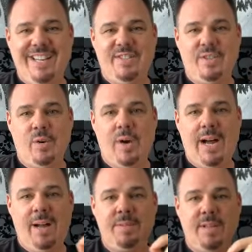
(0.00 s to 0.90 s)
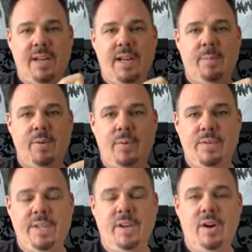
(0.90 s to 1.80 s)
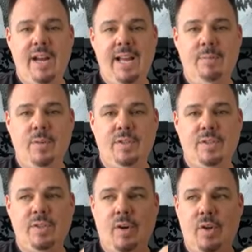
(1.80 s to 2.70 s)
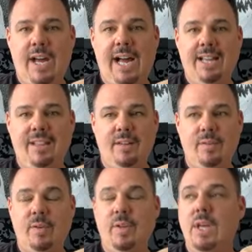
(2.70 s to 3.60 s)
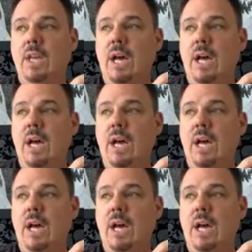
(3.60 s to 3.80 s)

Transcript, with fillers: And so I'm setting up a new C R M, which is called High Level,